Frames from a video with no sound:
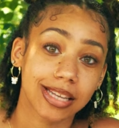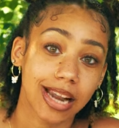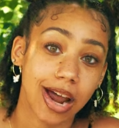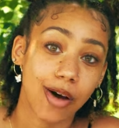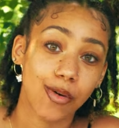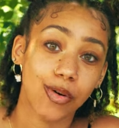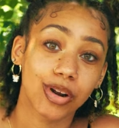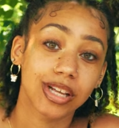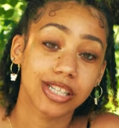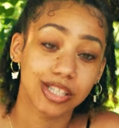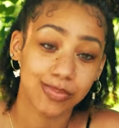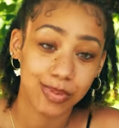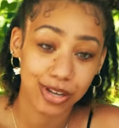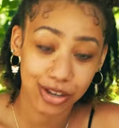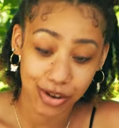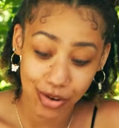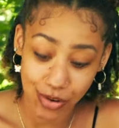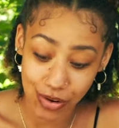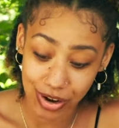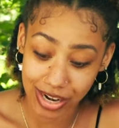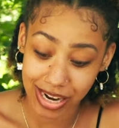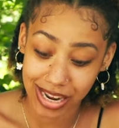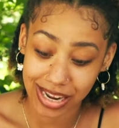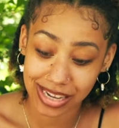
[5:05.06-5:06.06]
that I want it to be
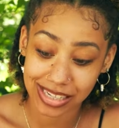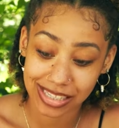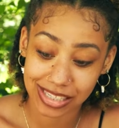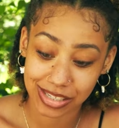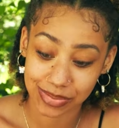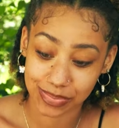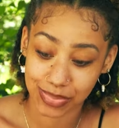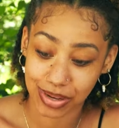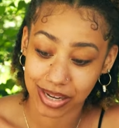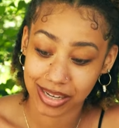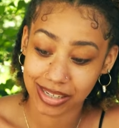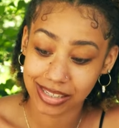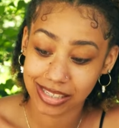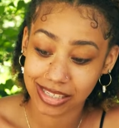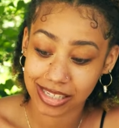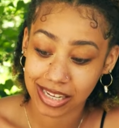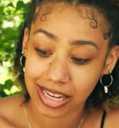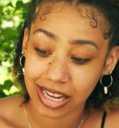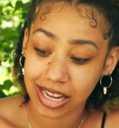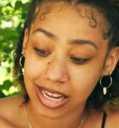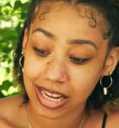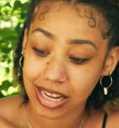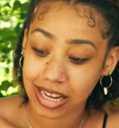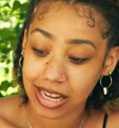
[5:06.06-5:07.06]
going at. But
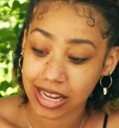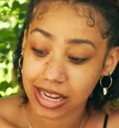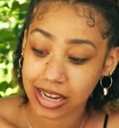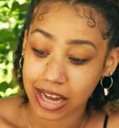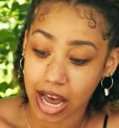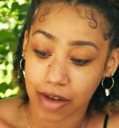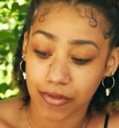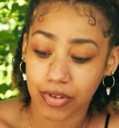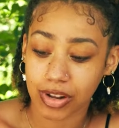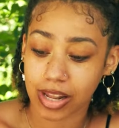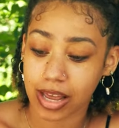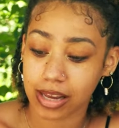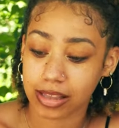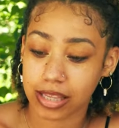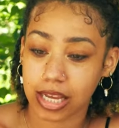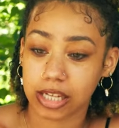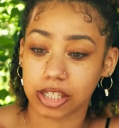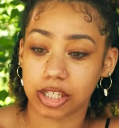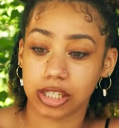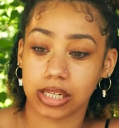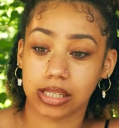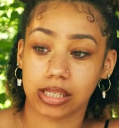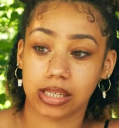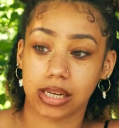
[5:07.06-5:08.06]
I feel like
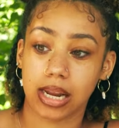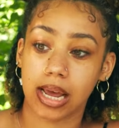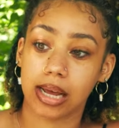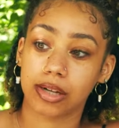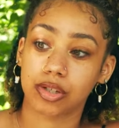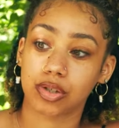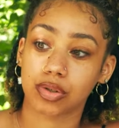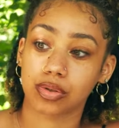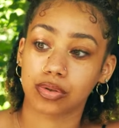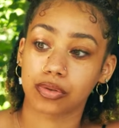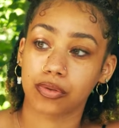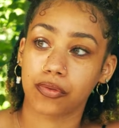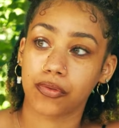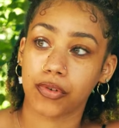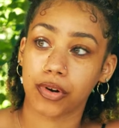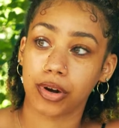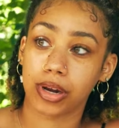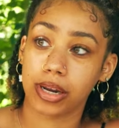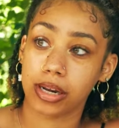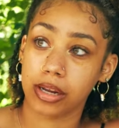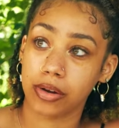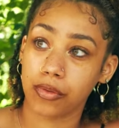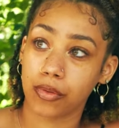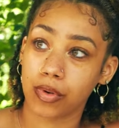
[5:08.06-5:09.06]
that's just natural for
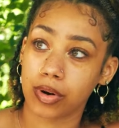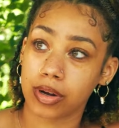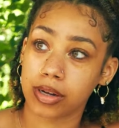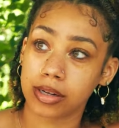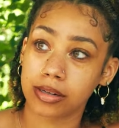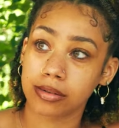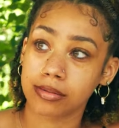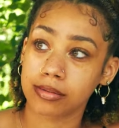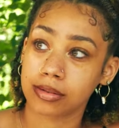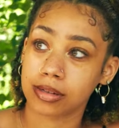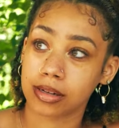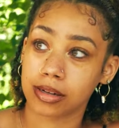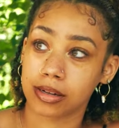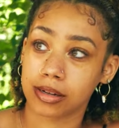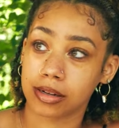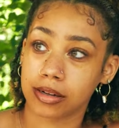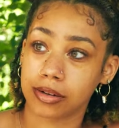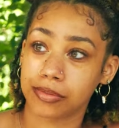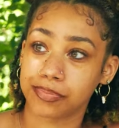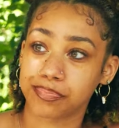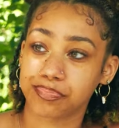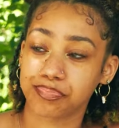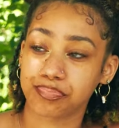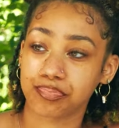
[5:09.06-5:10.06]
anyone.
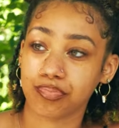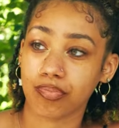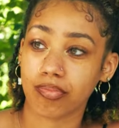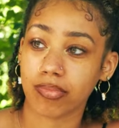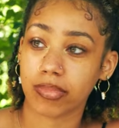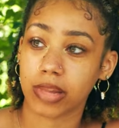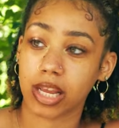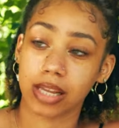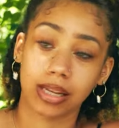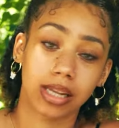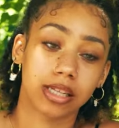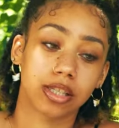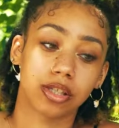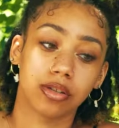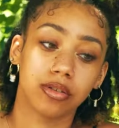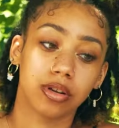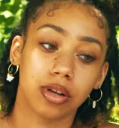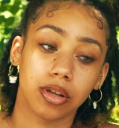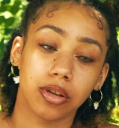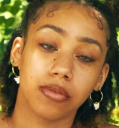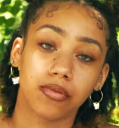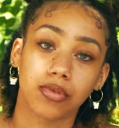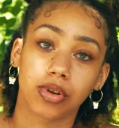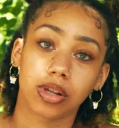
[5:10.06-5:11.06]
Unless
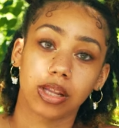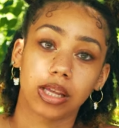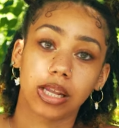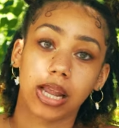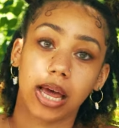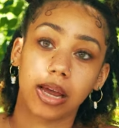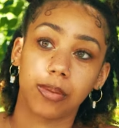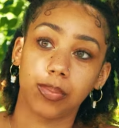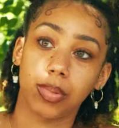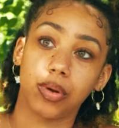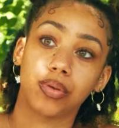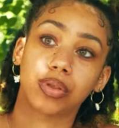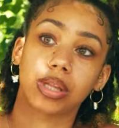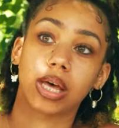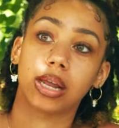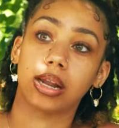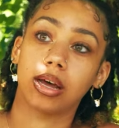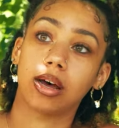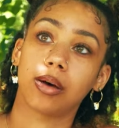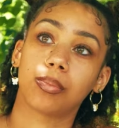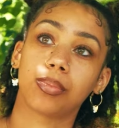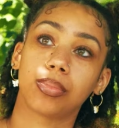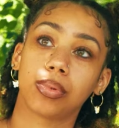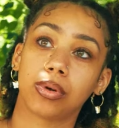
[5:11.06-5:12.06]
you've really like built that
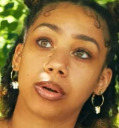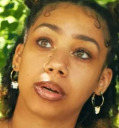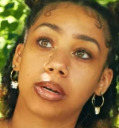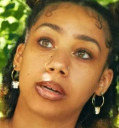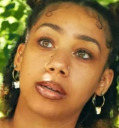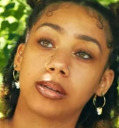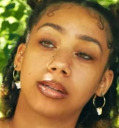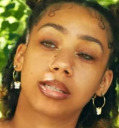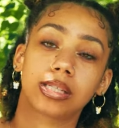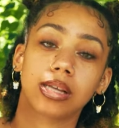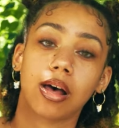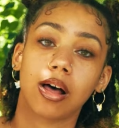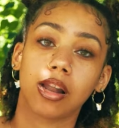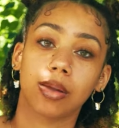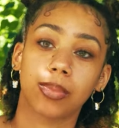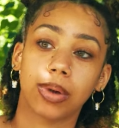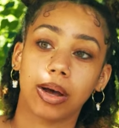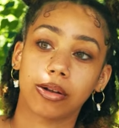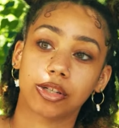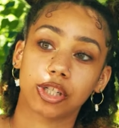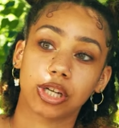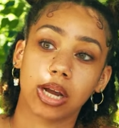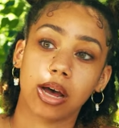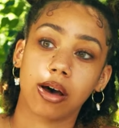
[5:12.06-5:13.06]
up. It's all
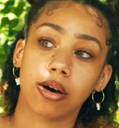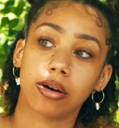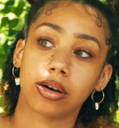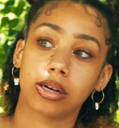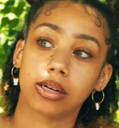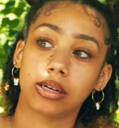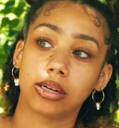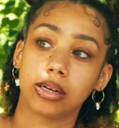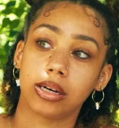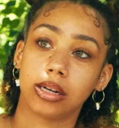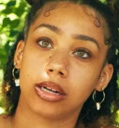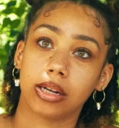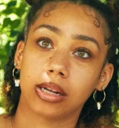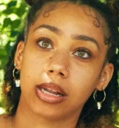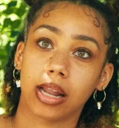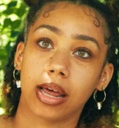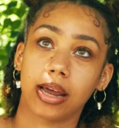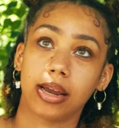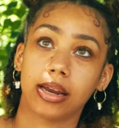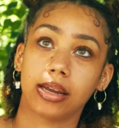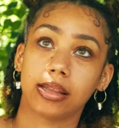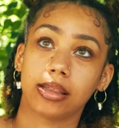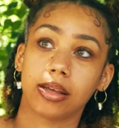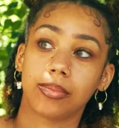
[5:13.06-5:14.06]
about childhood and
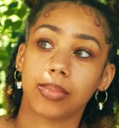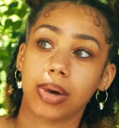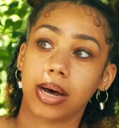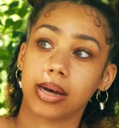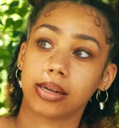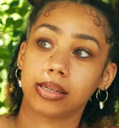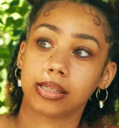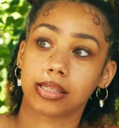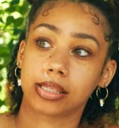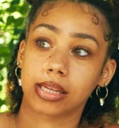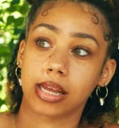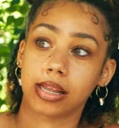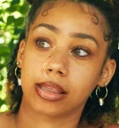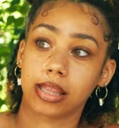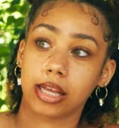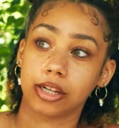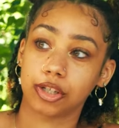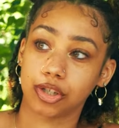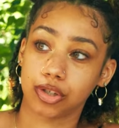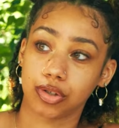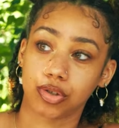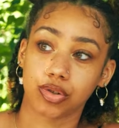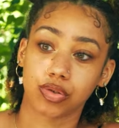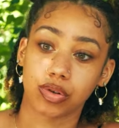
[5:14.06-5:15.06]
like the mindset
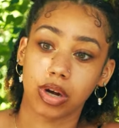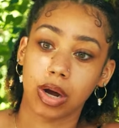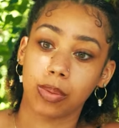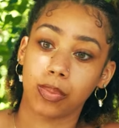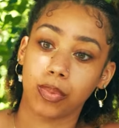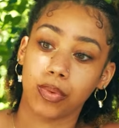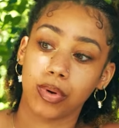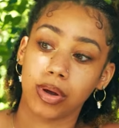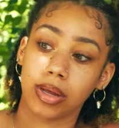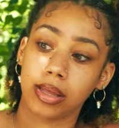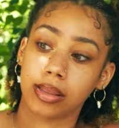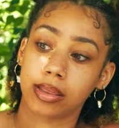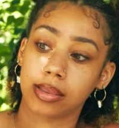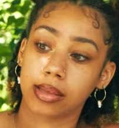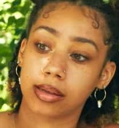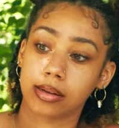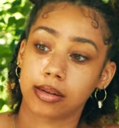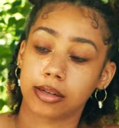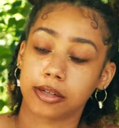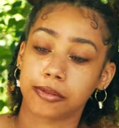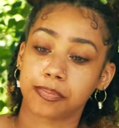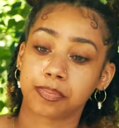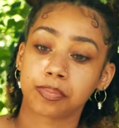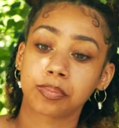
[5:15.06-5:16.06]
that you grew up with,
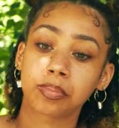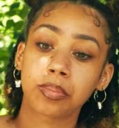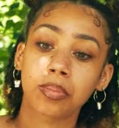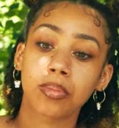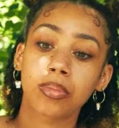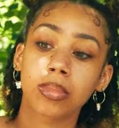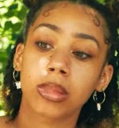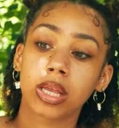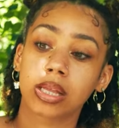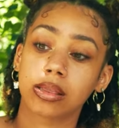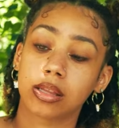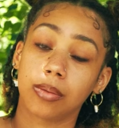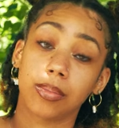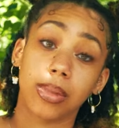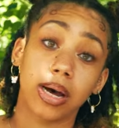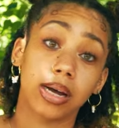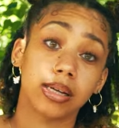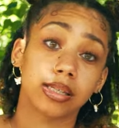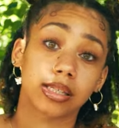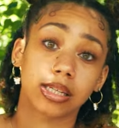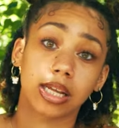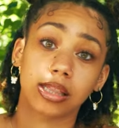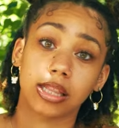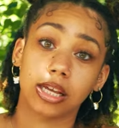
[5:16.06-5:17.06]
the
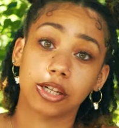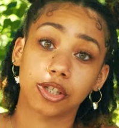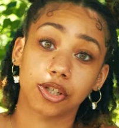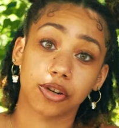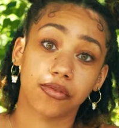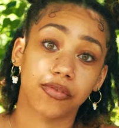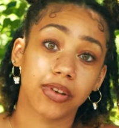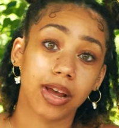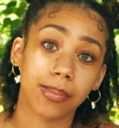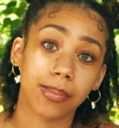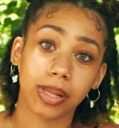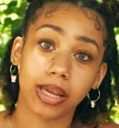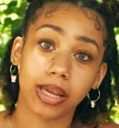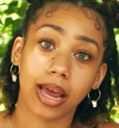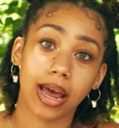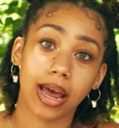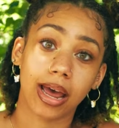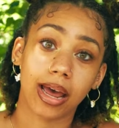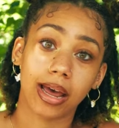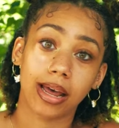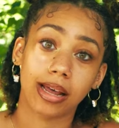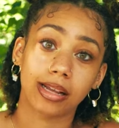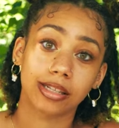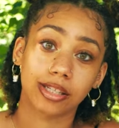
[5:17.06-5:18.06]
mindset that your family
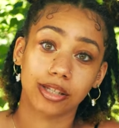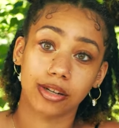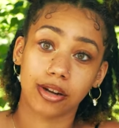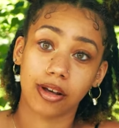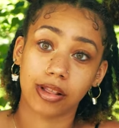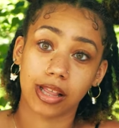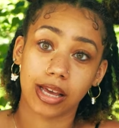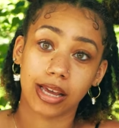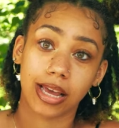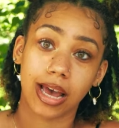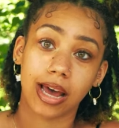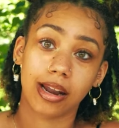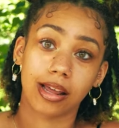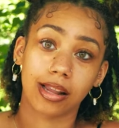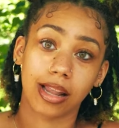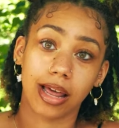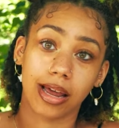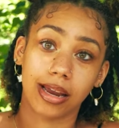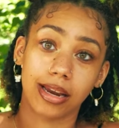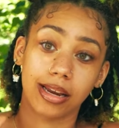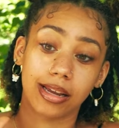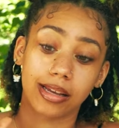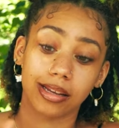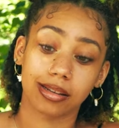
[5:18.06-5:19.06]
has. That kind of
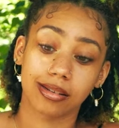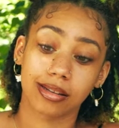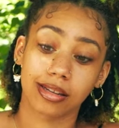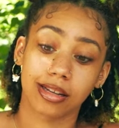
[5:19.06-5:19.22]
like